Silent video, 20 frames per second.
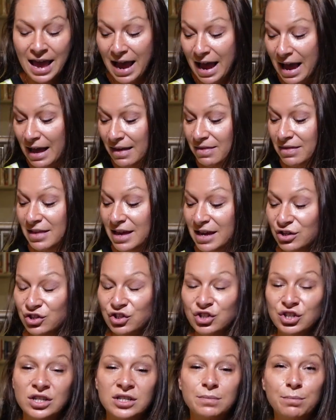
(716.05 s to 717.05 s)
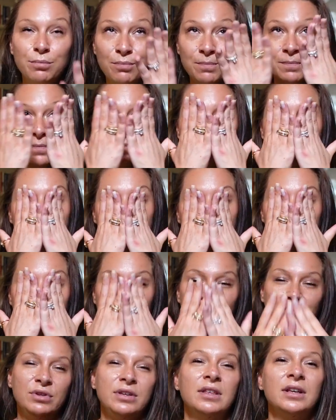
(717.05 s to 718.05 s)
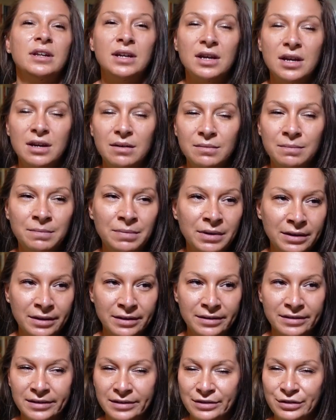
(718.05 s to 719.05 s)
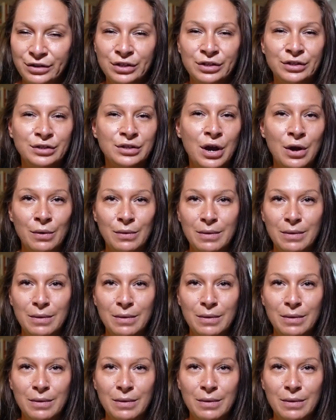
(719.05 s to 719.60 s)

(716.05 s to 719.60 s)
and then just breathe it in because it's just so